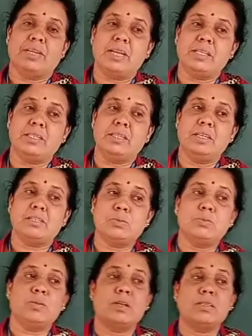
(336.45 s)
Yes, dear
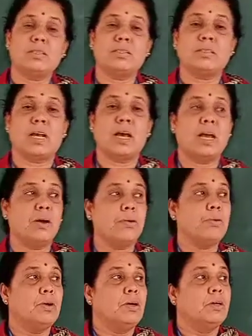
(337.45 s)
students, I
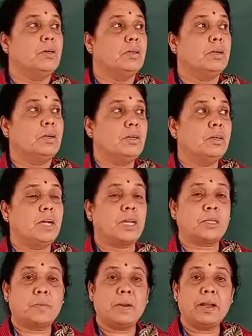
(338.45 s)

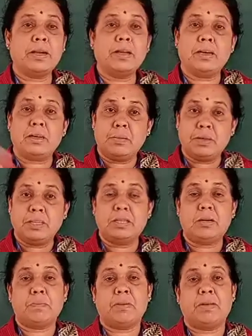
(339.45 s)
have explained in
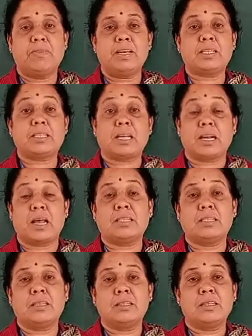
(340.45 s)
the previous
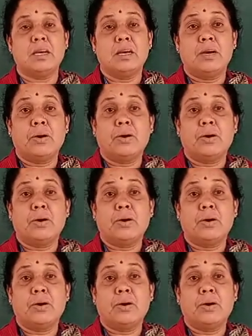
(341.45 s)
classes.